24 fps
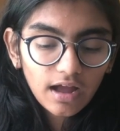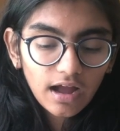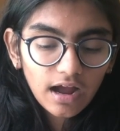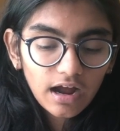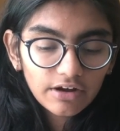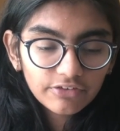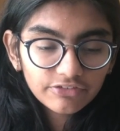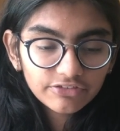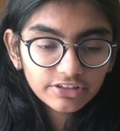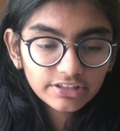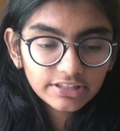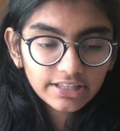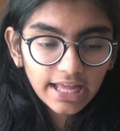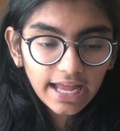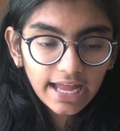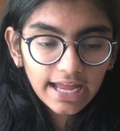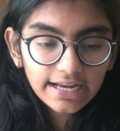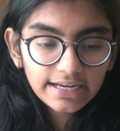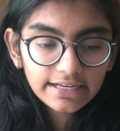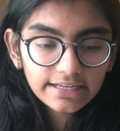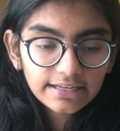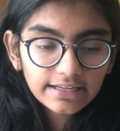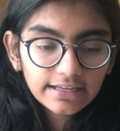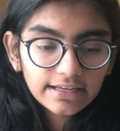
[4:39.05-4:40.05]
After
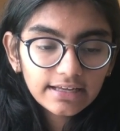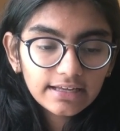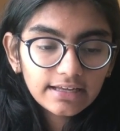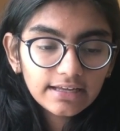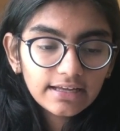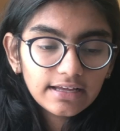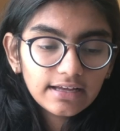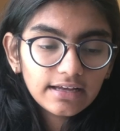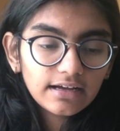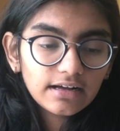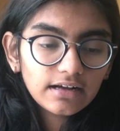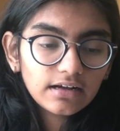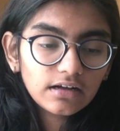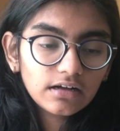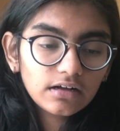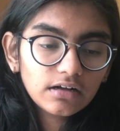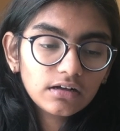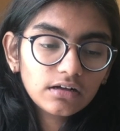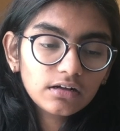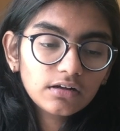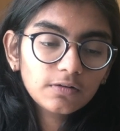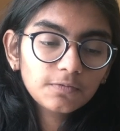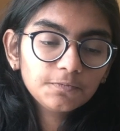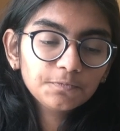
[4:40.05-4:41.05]
that,
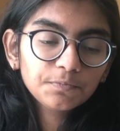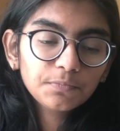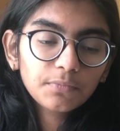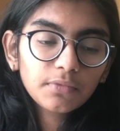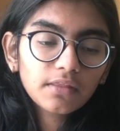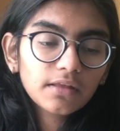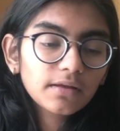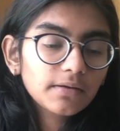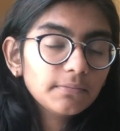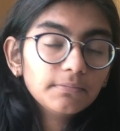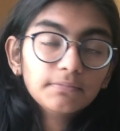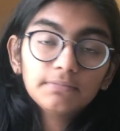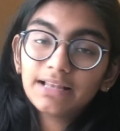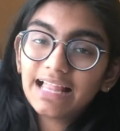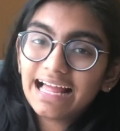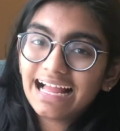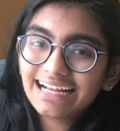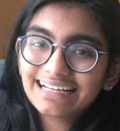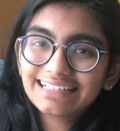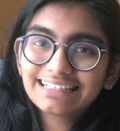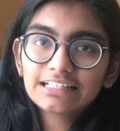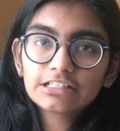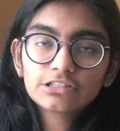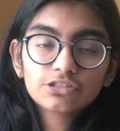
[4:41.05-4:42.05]
um,
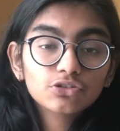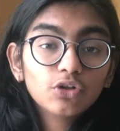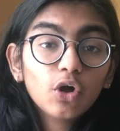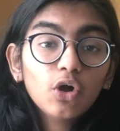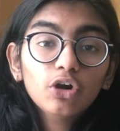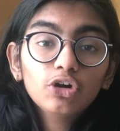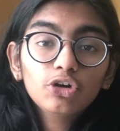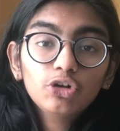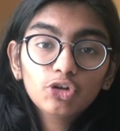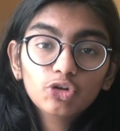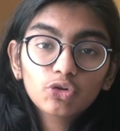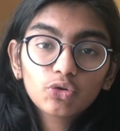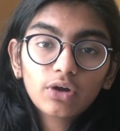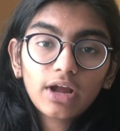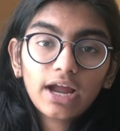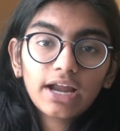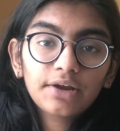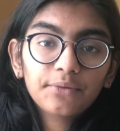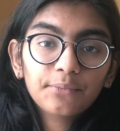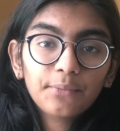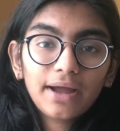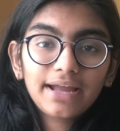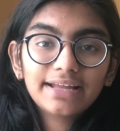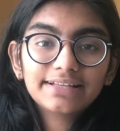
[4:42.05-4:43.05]
black does not look
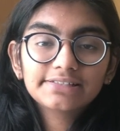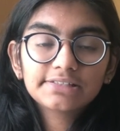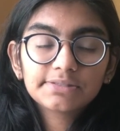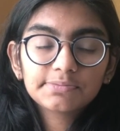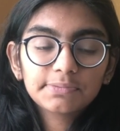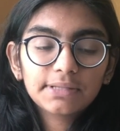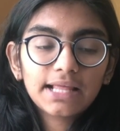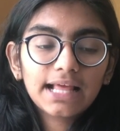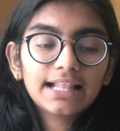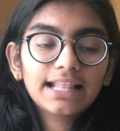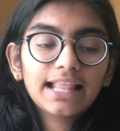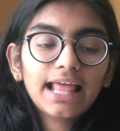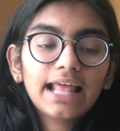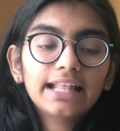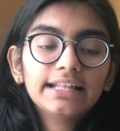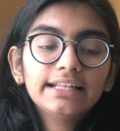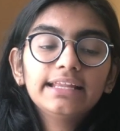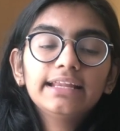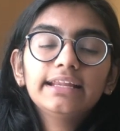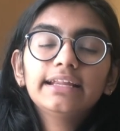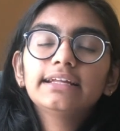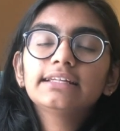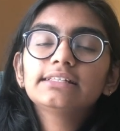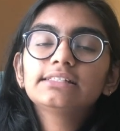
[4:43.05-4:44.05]
at white's plan and
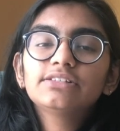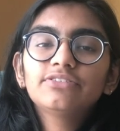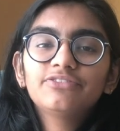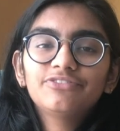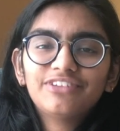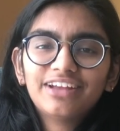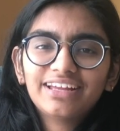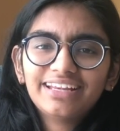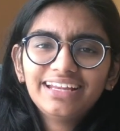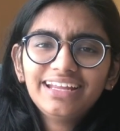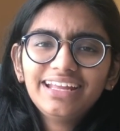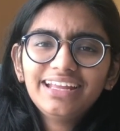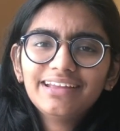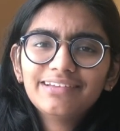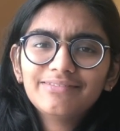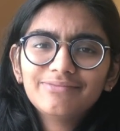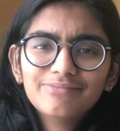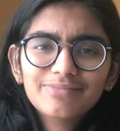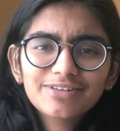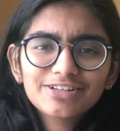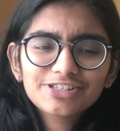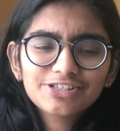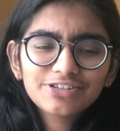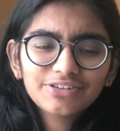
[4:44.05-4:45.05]
creates a very
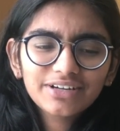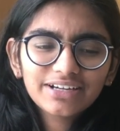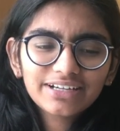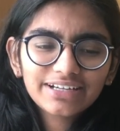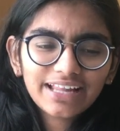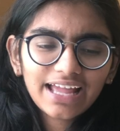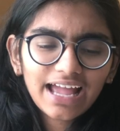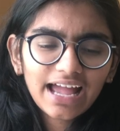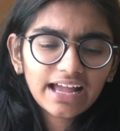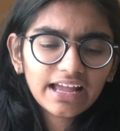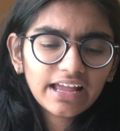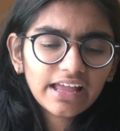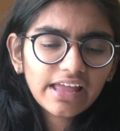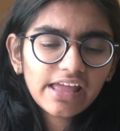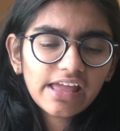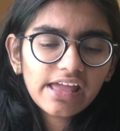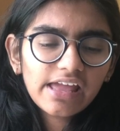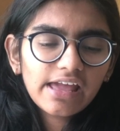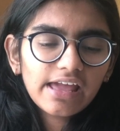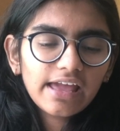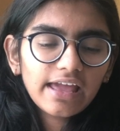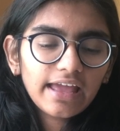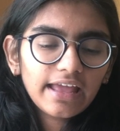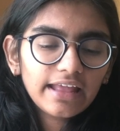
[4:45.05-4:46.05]
immature attack,
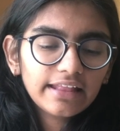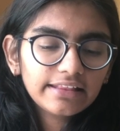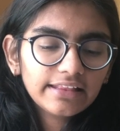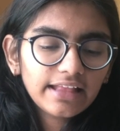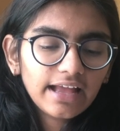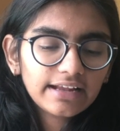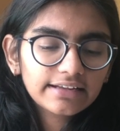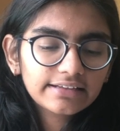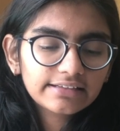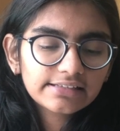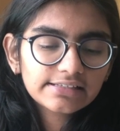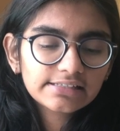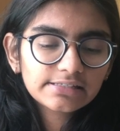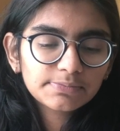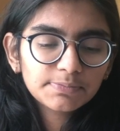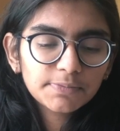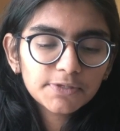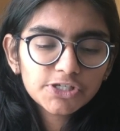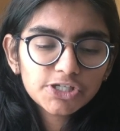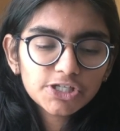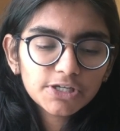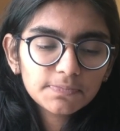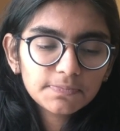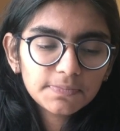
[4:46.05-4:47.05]
and that is
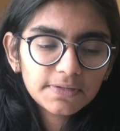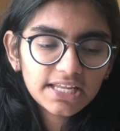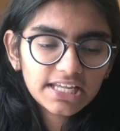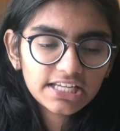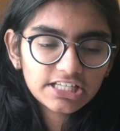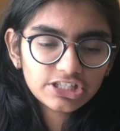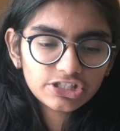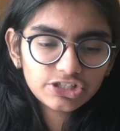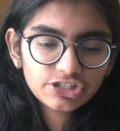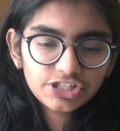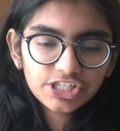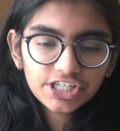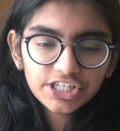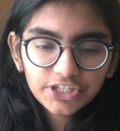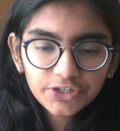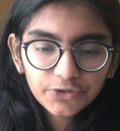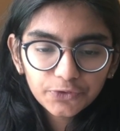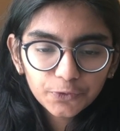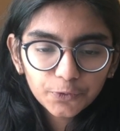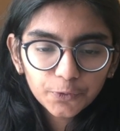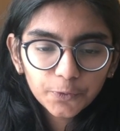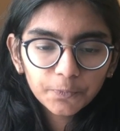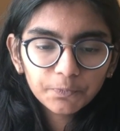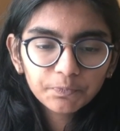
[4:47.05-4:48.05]
bishop takes
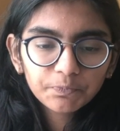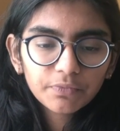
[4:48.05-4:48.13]
g2,